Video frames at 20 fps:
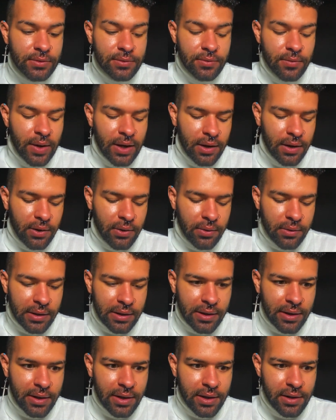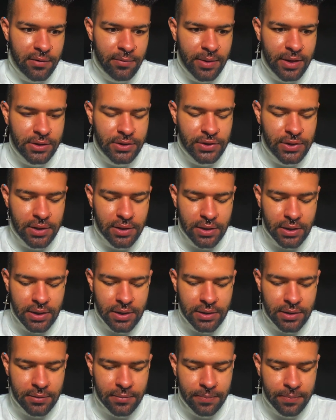wow, a lot of major
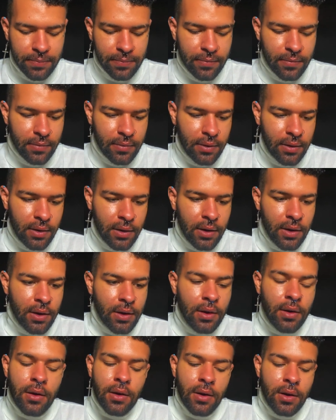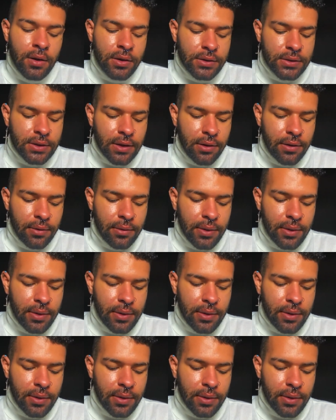arcana. So,